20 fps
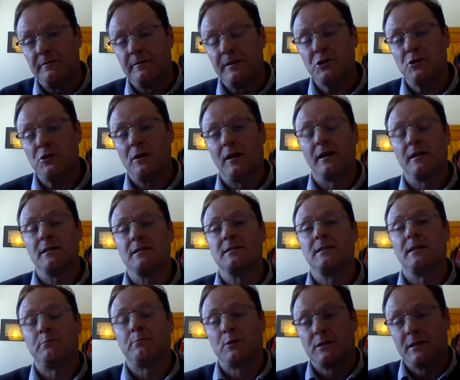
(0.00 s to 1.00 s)
visualize
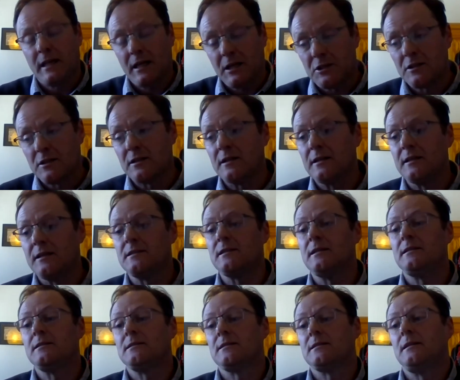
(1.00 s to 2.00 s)
that protection is
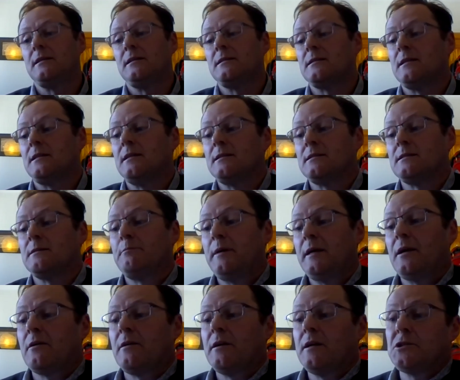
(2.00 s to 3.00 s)
a
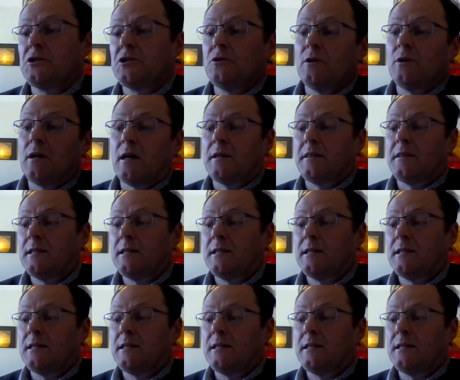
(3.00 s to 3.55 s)
bigger issue.